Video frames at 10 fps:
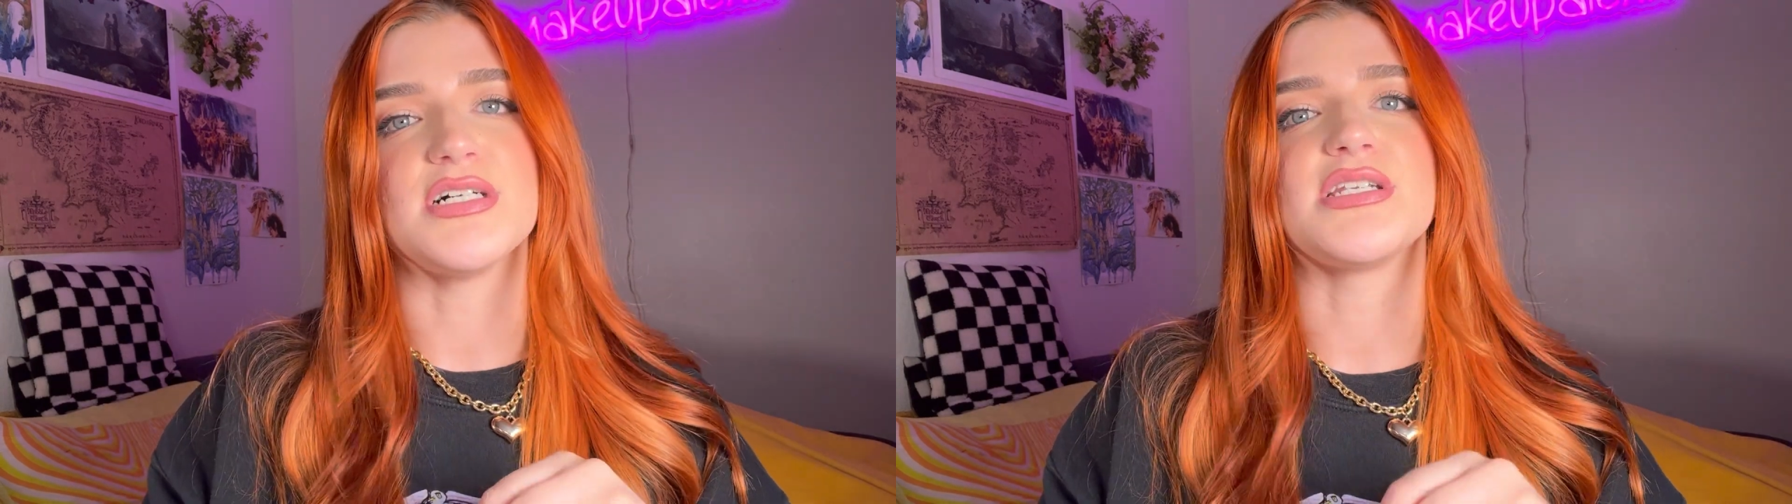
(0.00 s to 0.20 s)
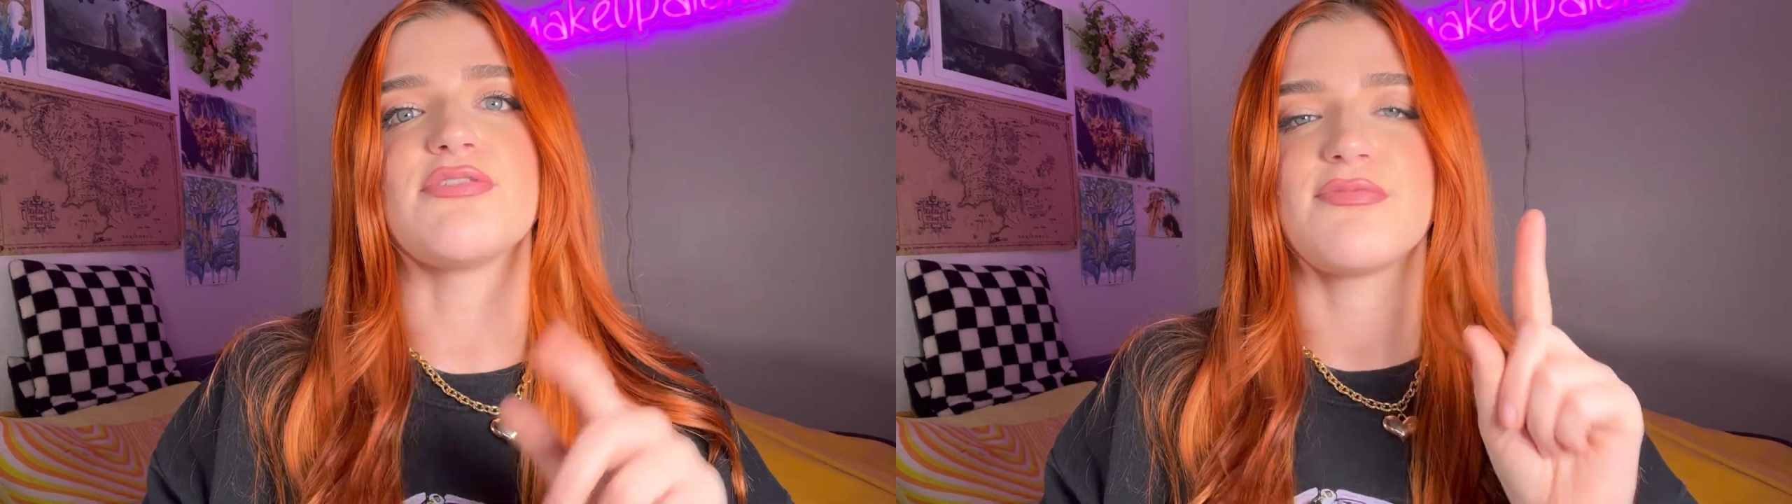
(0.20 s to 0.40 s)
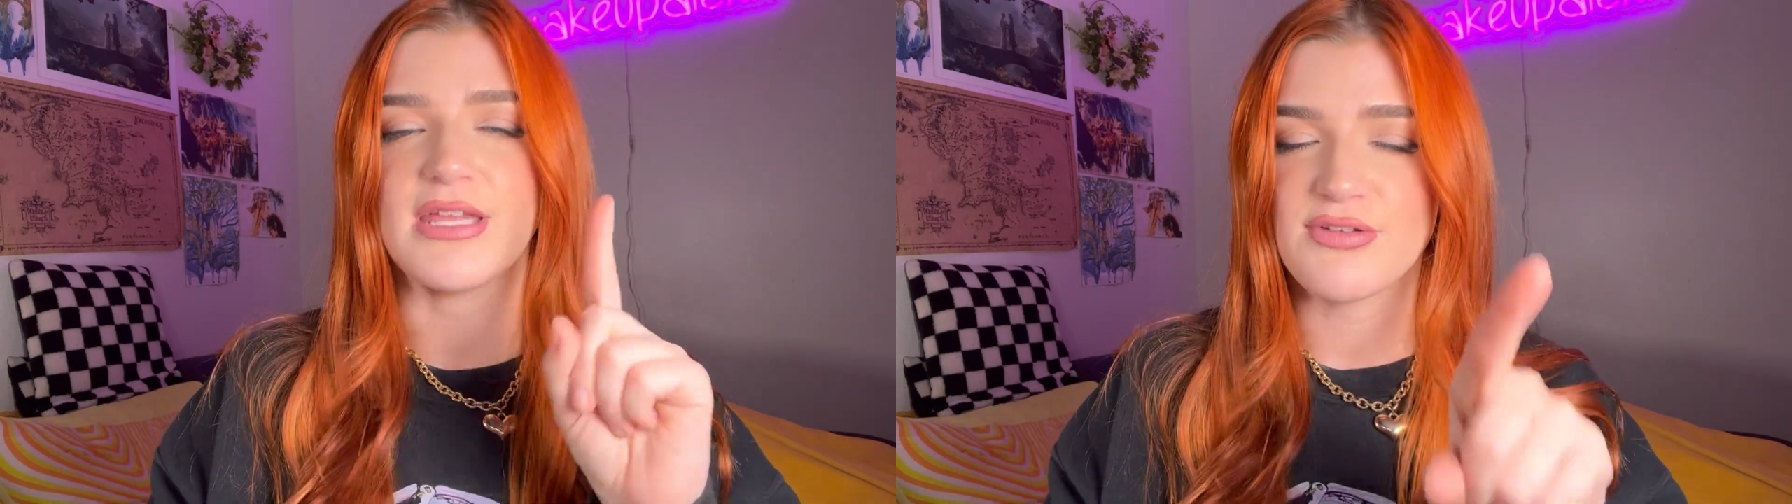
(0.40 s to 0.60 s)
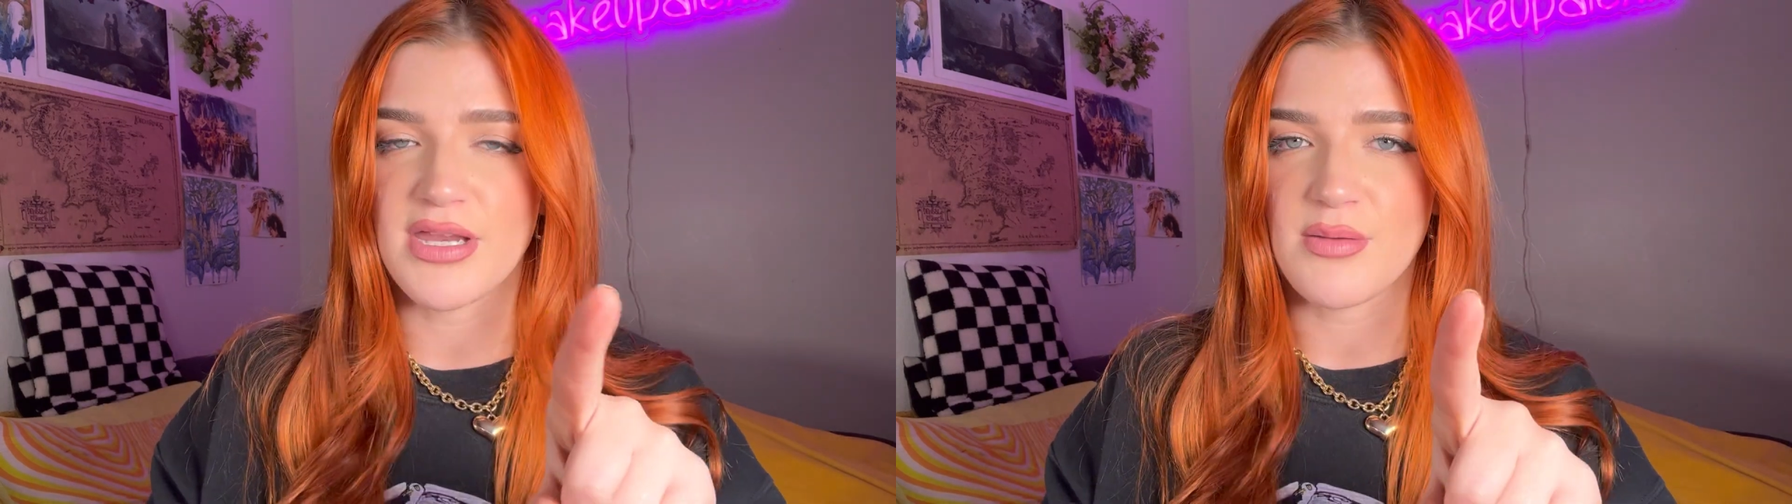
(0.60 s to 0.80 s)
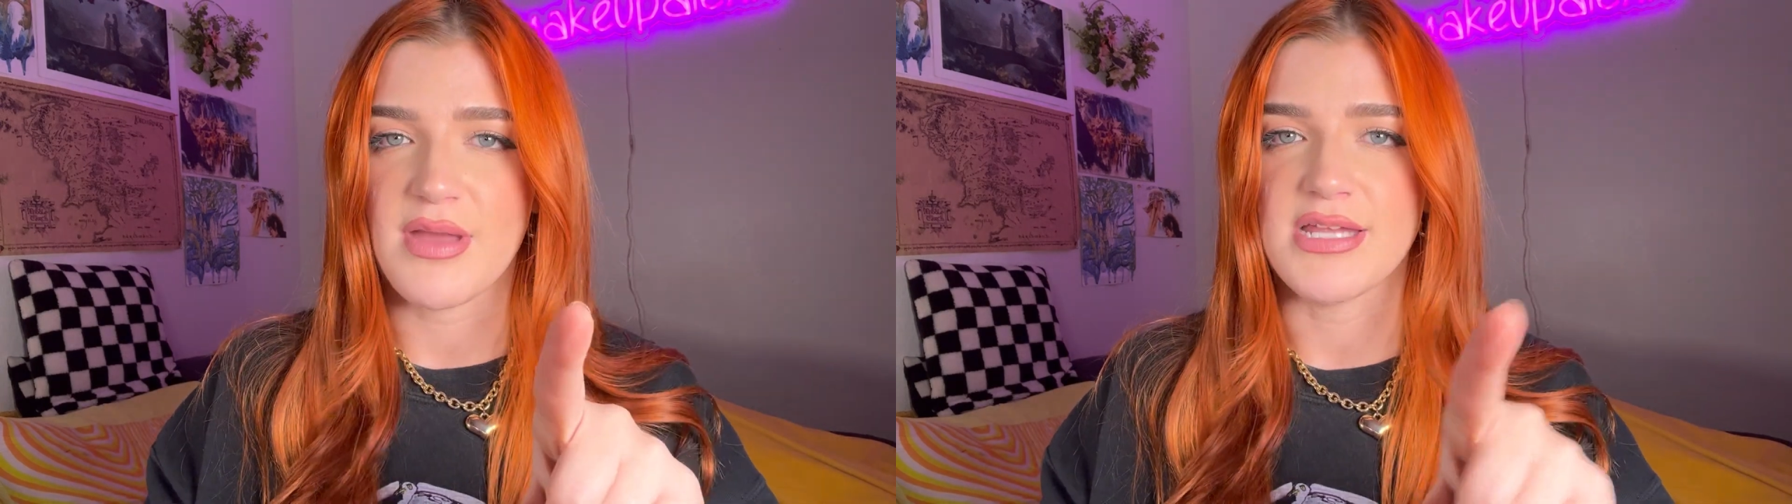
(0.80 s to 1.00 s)
And I really
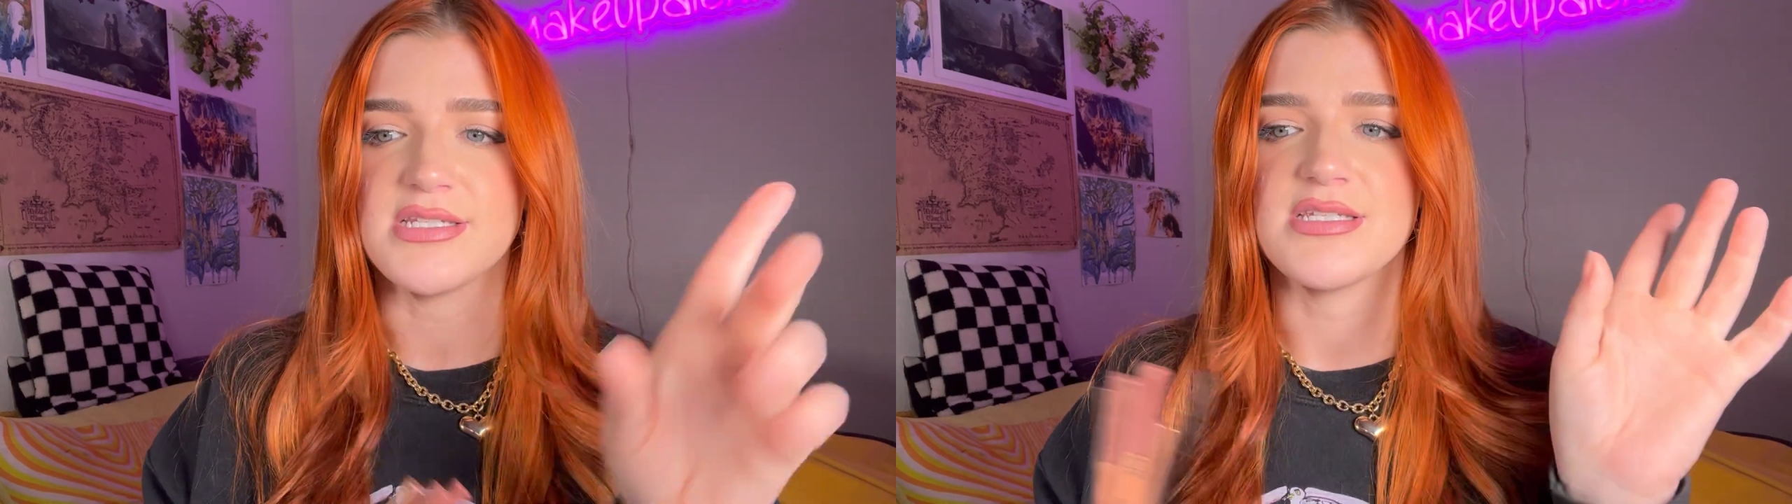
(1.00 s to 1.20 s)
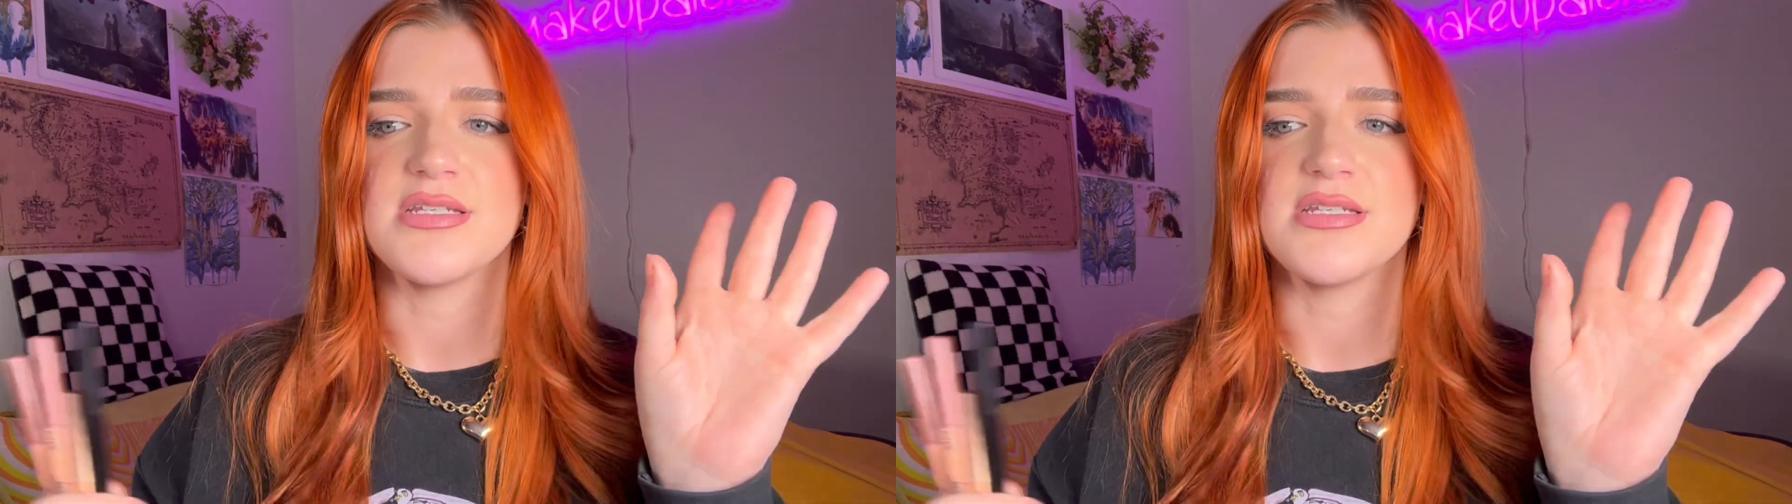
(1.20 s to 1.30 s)
recommend